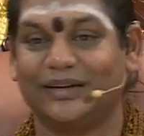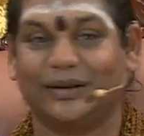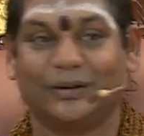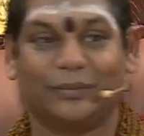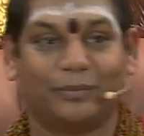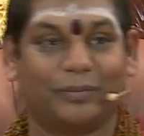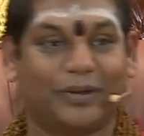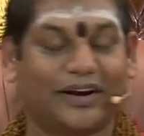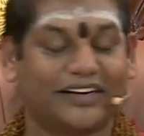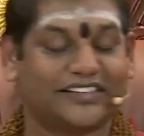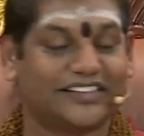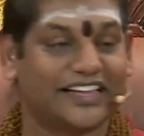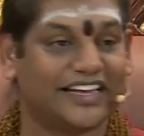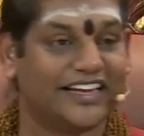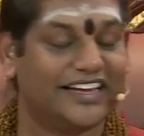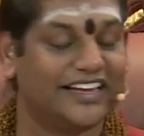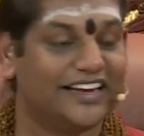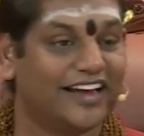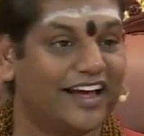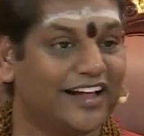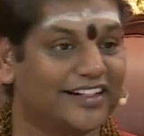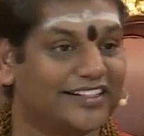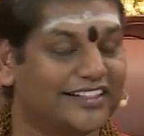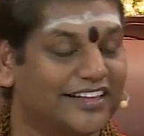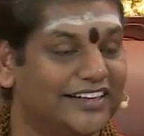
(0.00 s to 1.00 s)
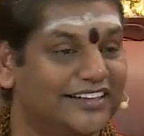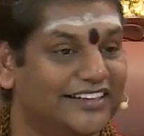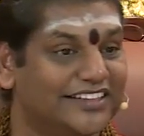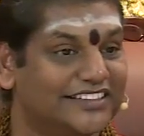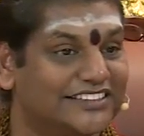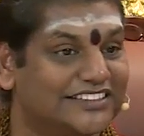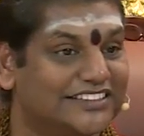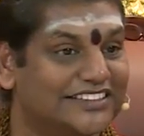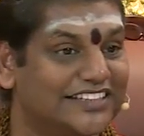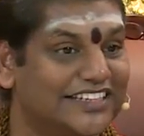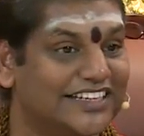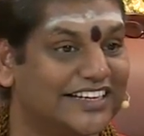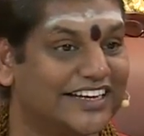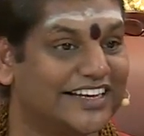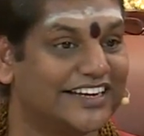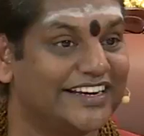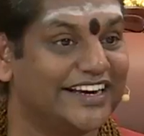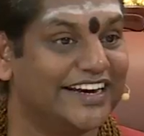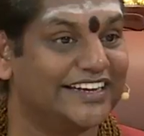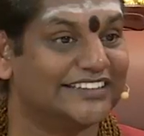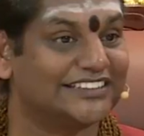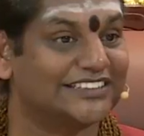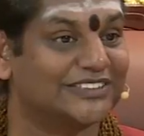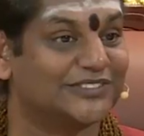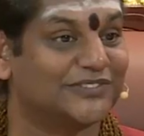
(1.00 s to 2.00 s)
But the inauthenticity
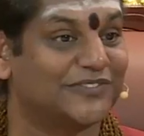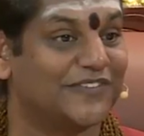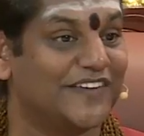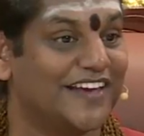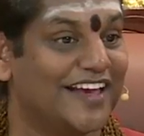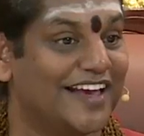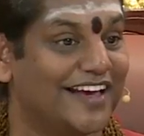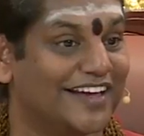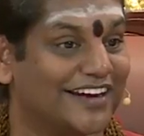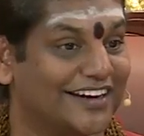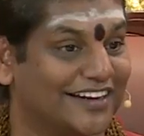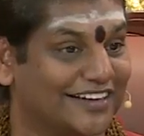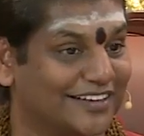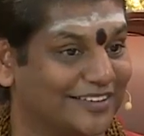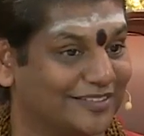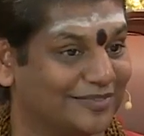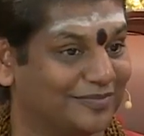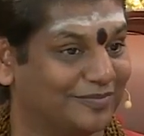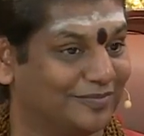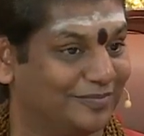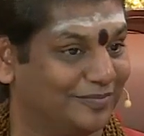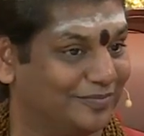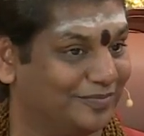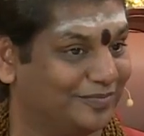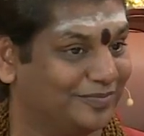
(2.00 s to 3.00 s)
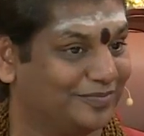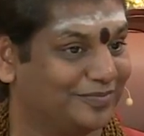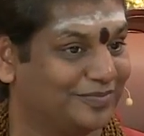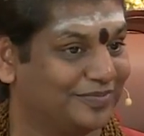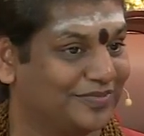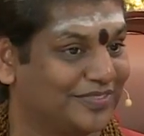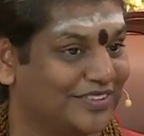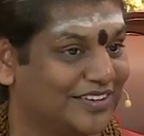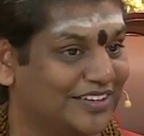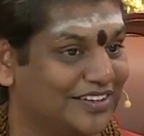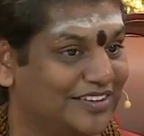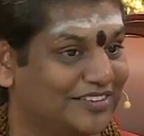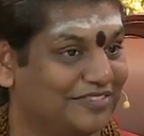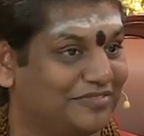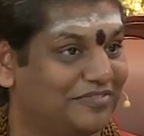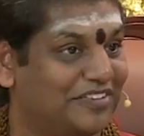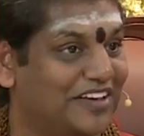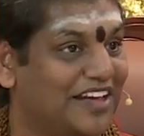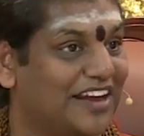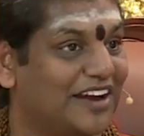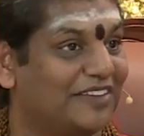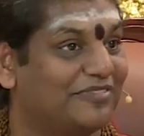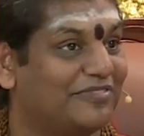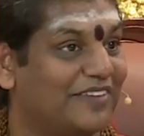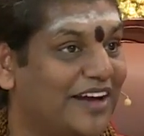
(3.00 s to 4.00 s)
creates fear.
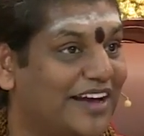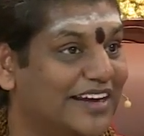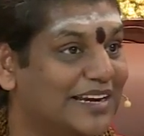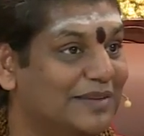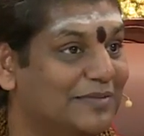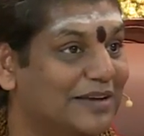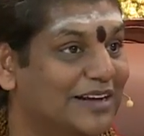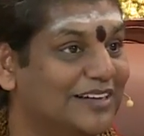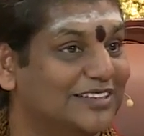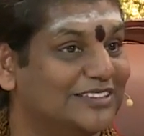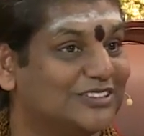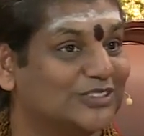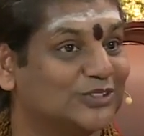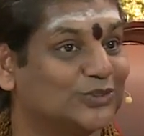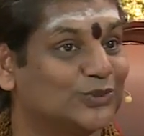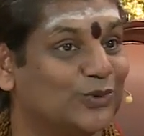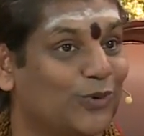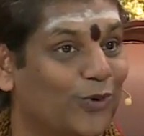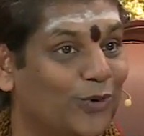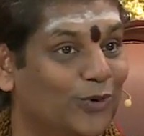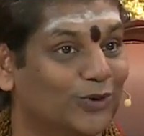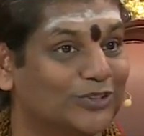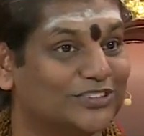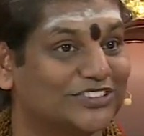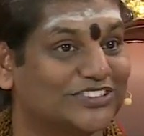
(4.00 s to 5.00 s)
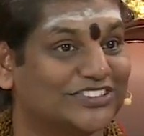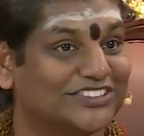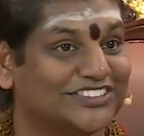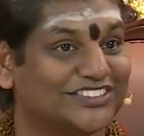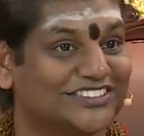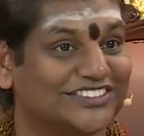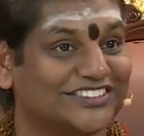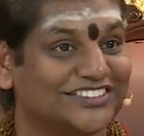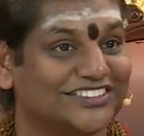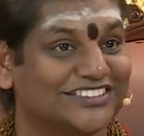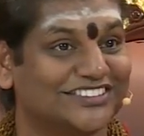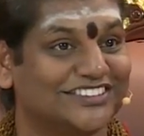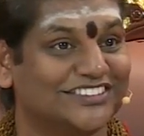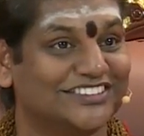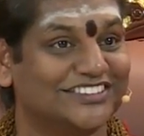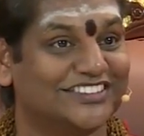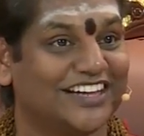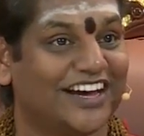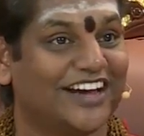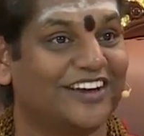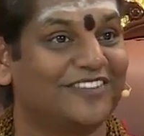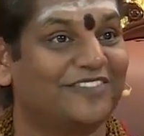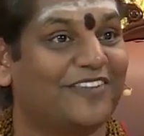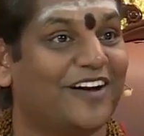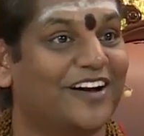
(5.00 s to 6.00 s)
Fear of animals, ghosts,
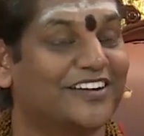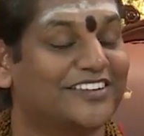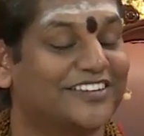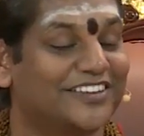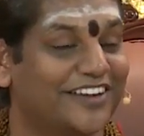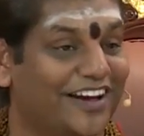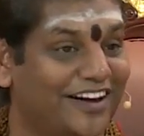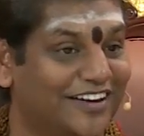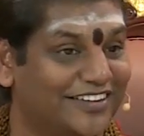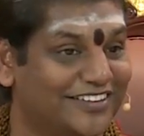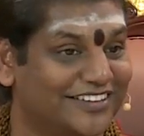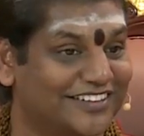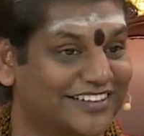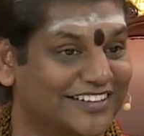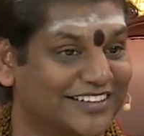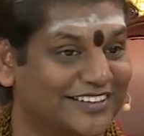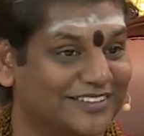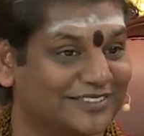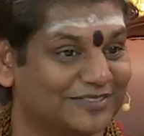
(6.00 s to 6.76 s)
and what not.